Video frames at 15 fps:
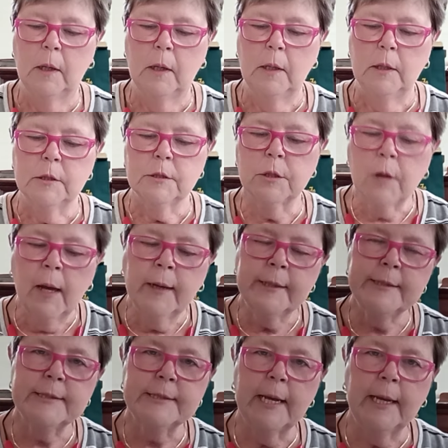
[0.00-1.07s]
So God
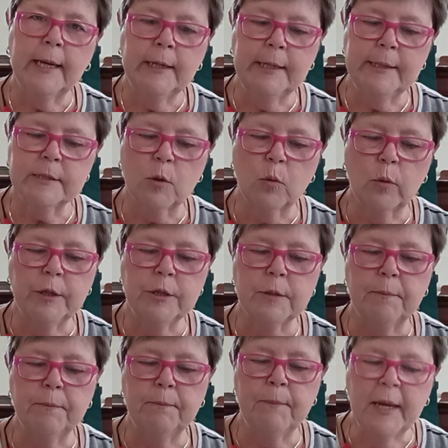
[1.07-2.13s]
is saying he's going to
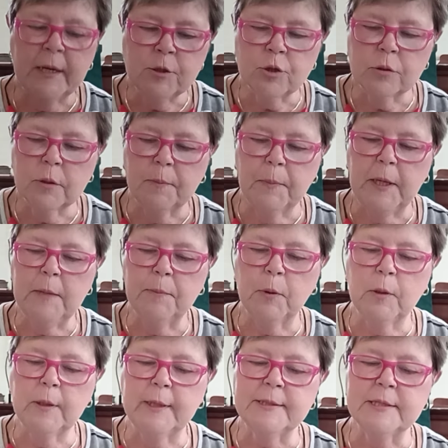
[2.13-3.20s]
measure the
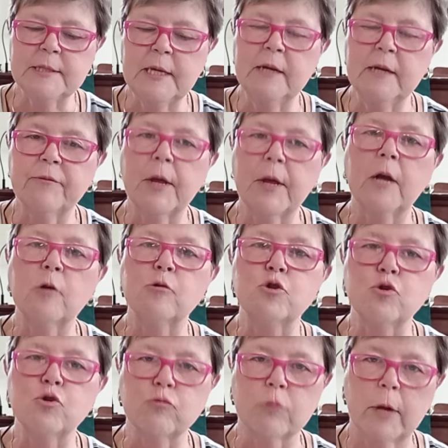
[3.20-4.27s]
people and see if they are
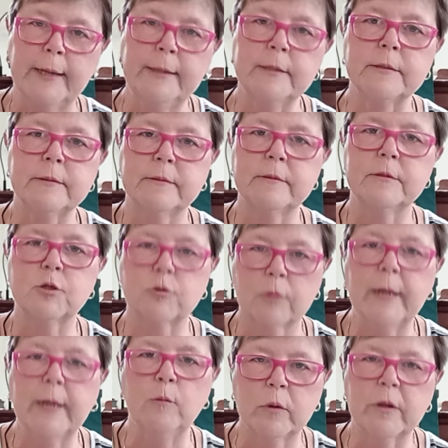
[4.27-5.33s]
straight,
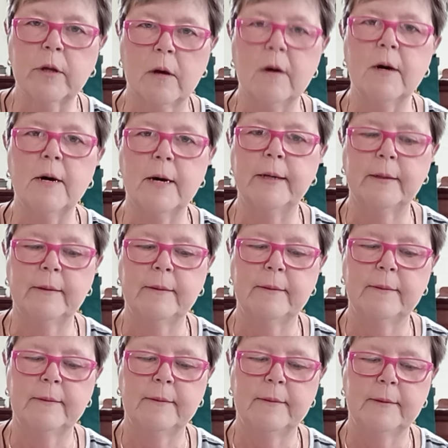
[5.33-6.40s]
straight with God.
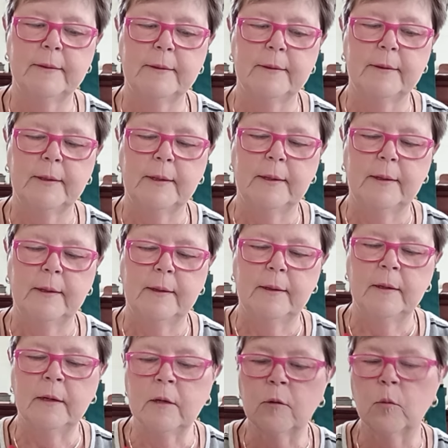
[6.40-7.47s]

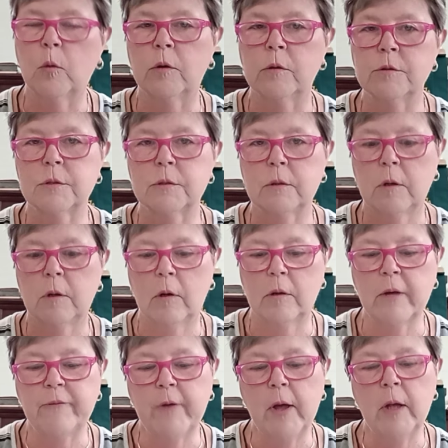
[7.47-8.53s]
In other words, are
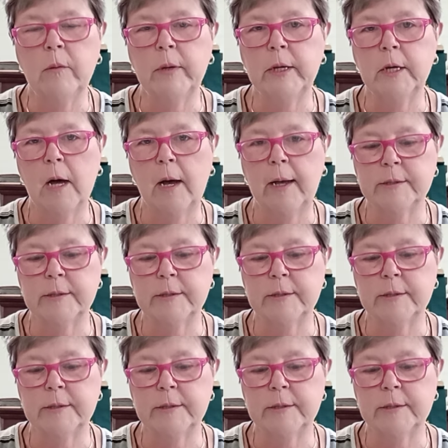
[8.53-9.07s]
they following God's